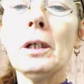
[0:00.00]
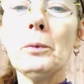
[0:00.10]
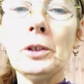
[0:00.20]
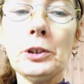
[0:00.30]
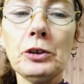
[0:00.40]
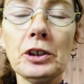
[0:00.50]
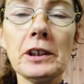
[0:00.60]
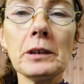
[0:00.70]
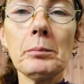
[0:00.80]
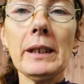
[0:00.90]
I want you
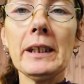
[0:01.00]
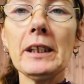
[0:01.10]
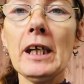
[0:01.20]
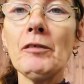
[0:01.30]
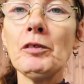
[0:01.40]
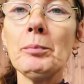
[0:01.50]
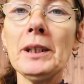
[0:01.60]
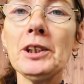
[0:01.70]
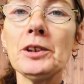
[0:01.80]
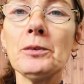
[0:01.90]
just to make an
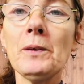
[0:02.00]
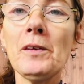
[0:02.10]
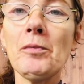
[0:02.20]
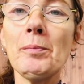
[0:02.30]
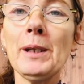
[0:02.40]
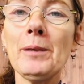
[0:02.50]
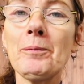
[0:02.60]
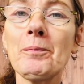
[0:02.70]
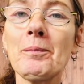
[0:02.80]
affirmation with me.